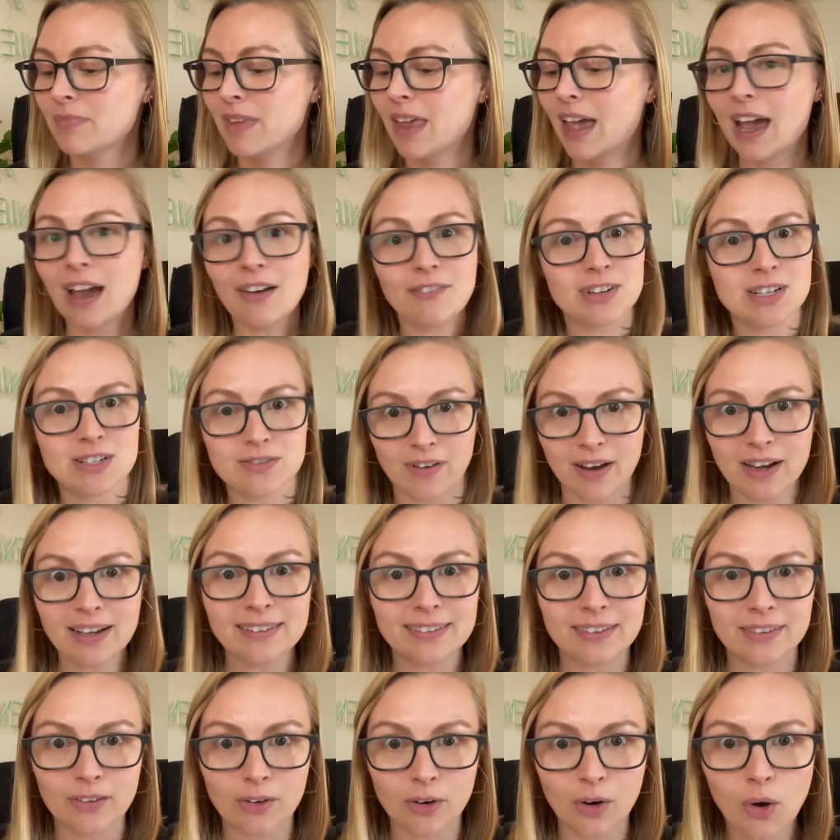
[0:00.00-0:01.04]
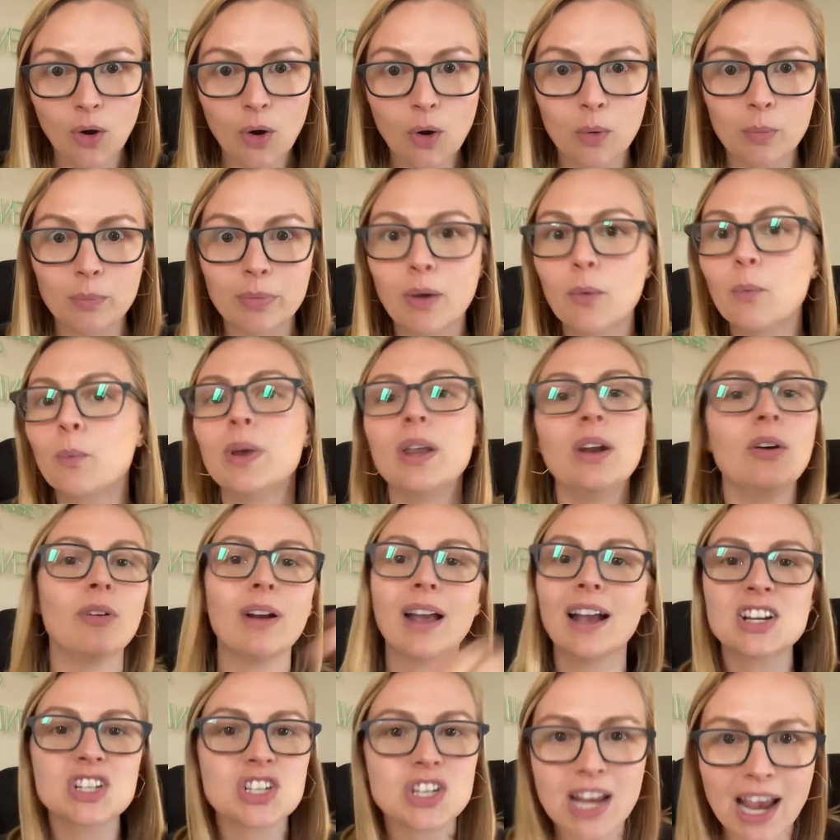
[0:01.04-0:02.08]
have a device in their home that we don't
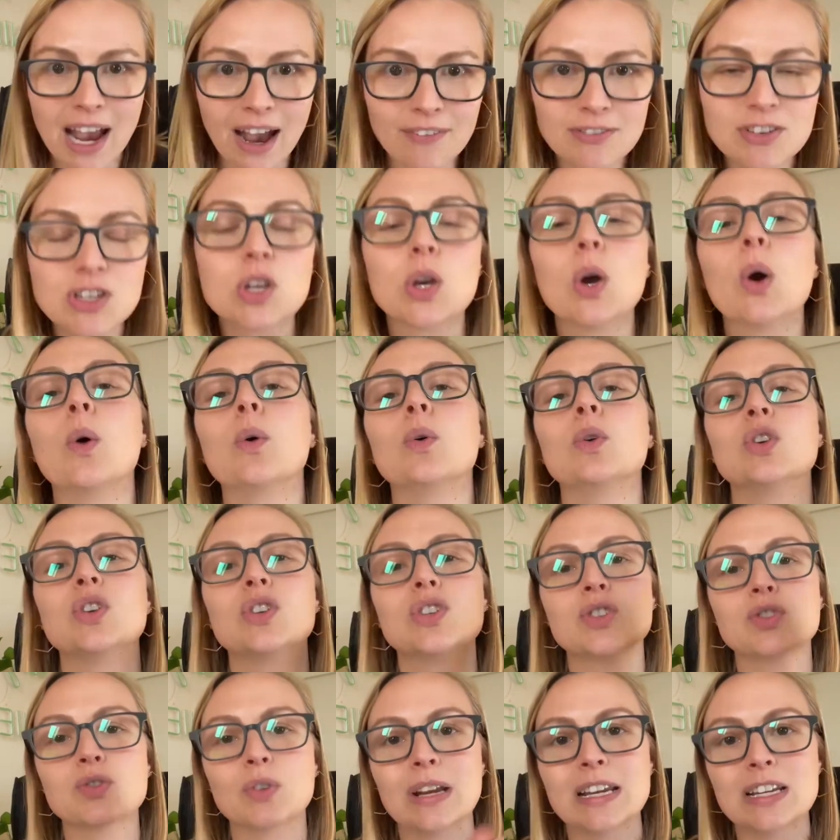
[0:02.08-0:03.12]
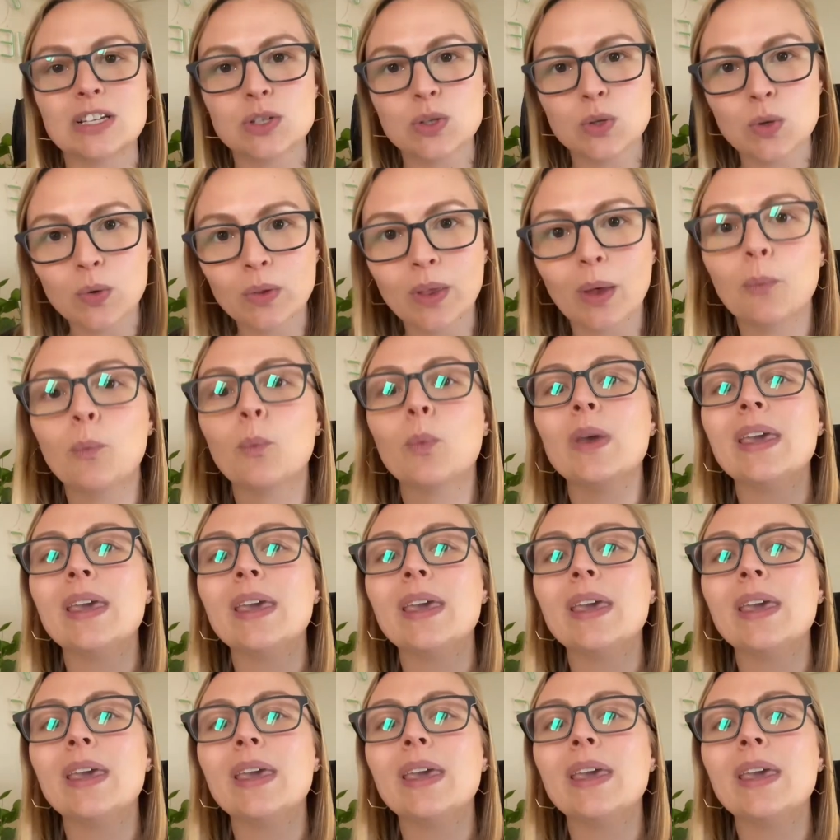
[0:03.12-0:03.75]
actually have to go straight to them.